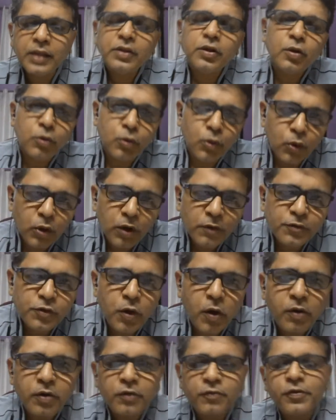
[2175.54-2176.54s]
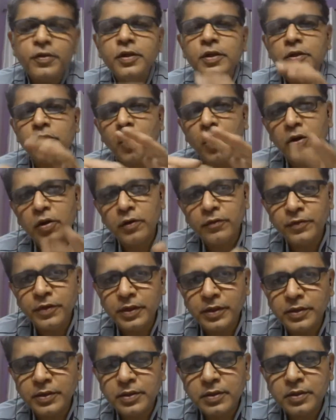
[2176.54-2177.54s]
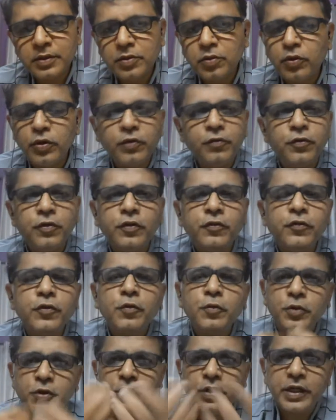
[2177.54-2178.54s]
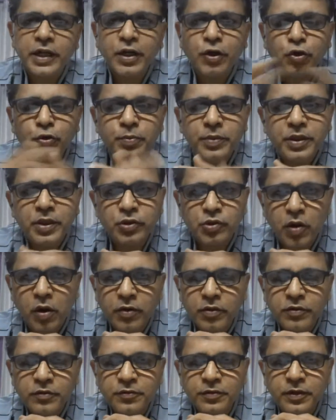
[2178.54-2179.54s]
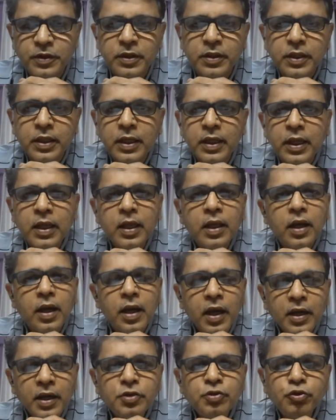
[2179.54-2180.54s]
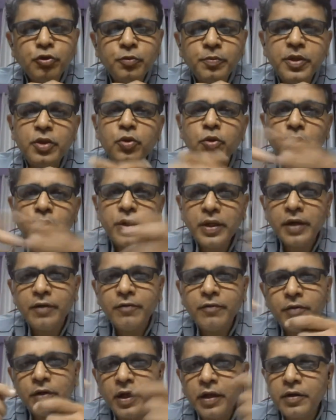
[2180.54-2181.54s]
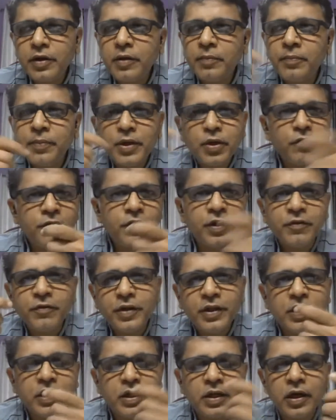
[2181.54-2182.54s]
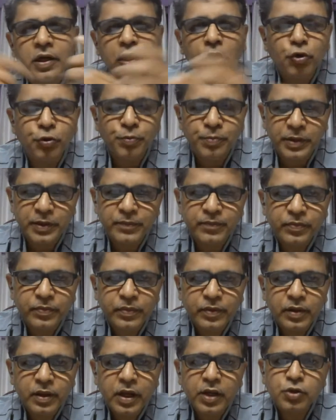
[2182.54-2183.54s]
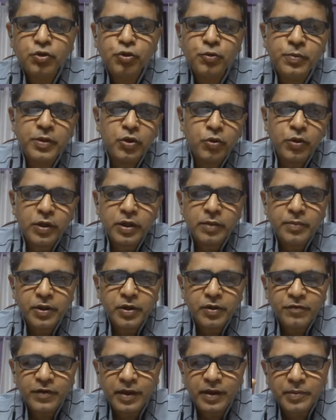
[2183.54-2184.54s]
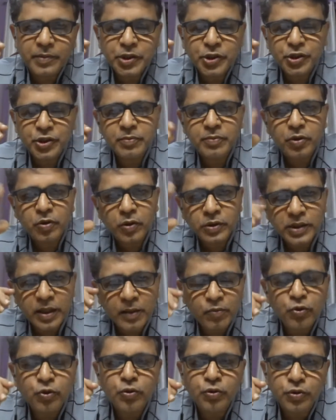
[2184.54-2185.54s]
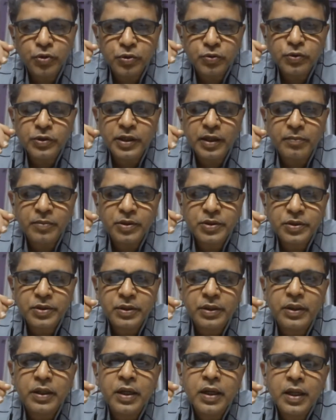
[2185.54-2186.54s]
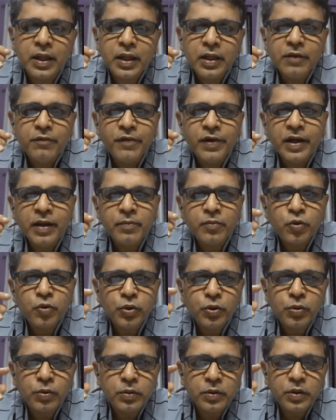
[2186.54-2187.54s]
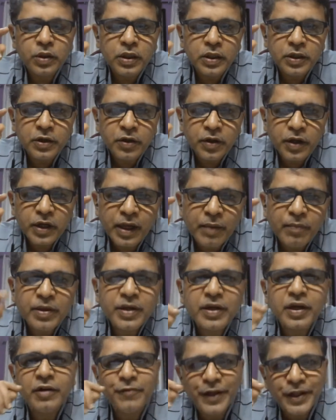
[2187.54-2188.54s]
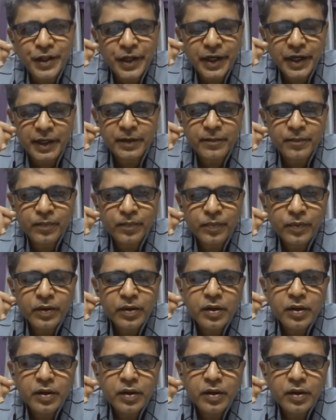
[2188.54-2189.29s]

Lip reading: And the role of geography in all of this. So if you tend to be a geographer, I should be knowing a bit of everything around me. I should be knowing a bit of chemistry because I'm going to use chemistry when I'm going to learn chemical weathering.